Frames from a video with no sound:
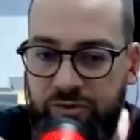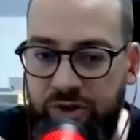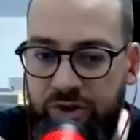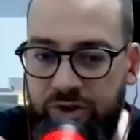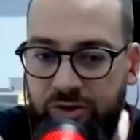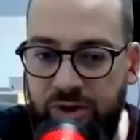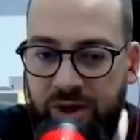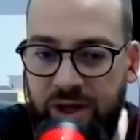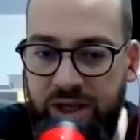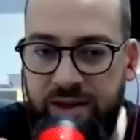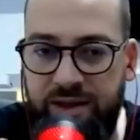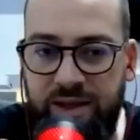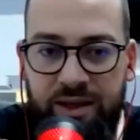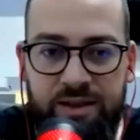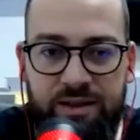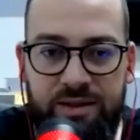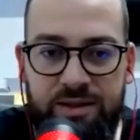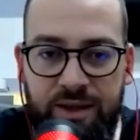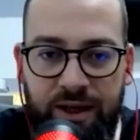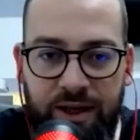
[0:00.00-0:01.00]
we should link
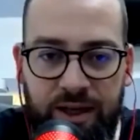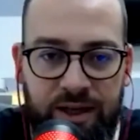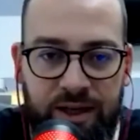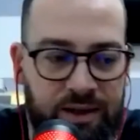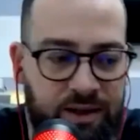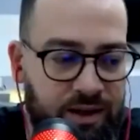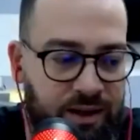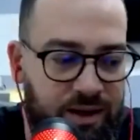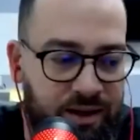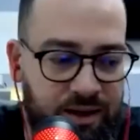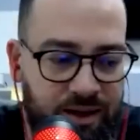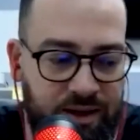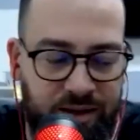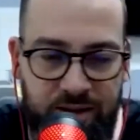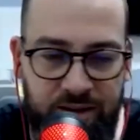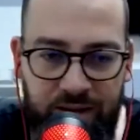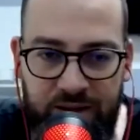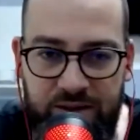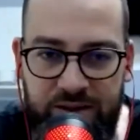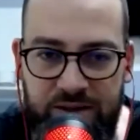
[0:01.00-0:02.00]
that in the
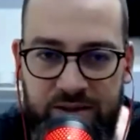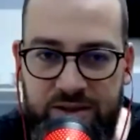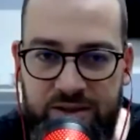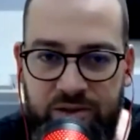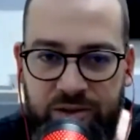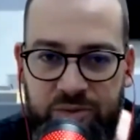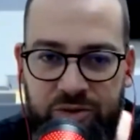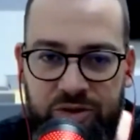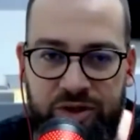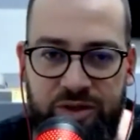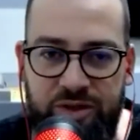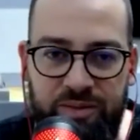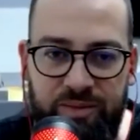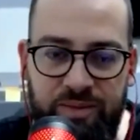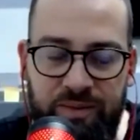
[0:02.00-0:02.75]
in the description.